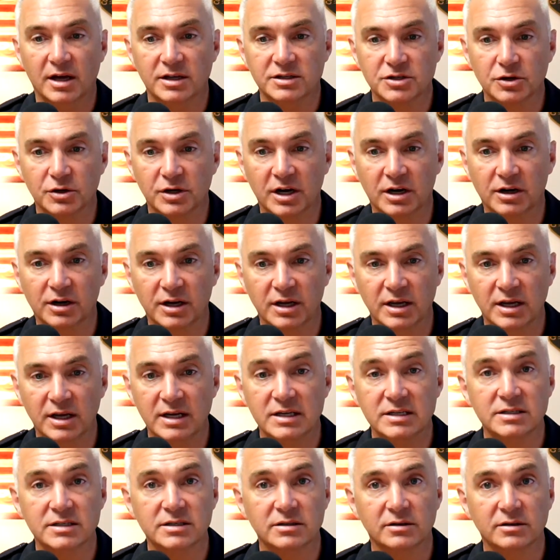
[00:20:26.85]
So
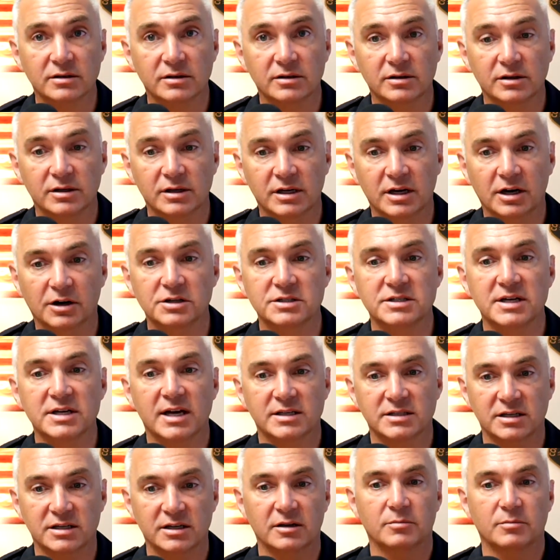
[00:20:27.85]
Gary's
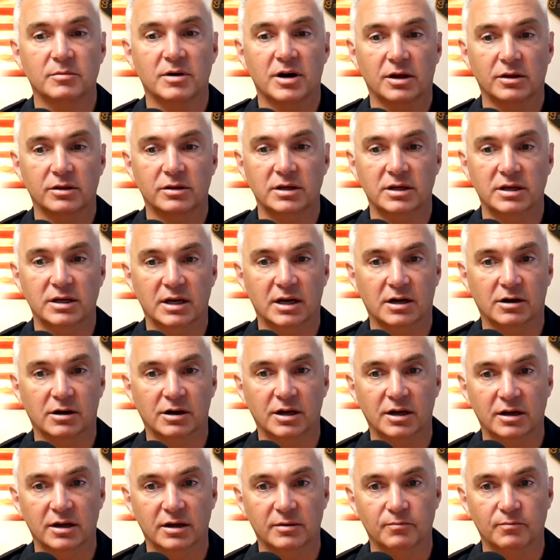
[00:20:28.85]
asking about the
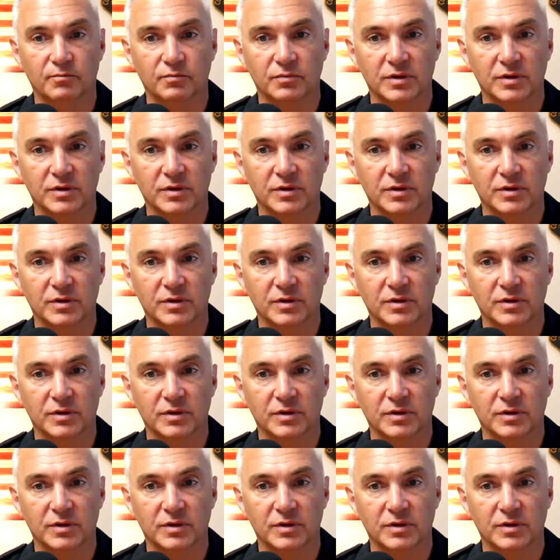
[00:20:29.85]
area